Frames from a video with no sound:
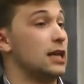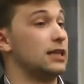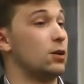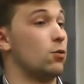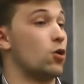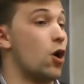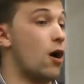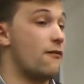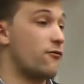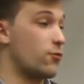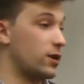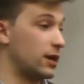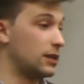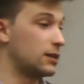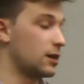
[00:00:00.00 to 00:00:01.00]
they were
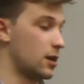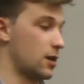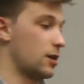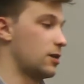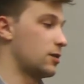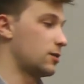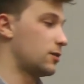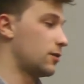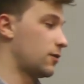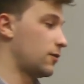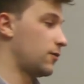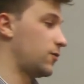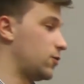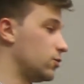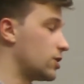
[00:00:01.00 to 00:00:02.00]
offering
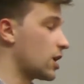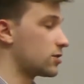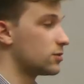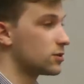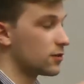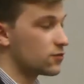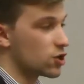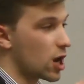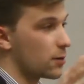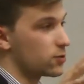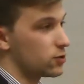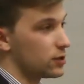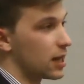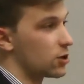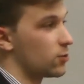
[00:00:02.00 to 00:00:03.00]
few dozens of jobs
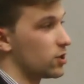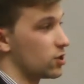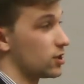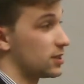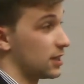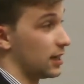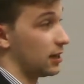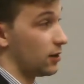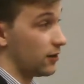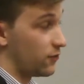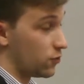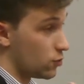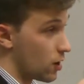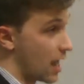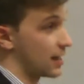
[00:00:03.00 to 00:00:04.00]
to that region, saying if you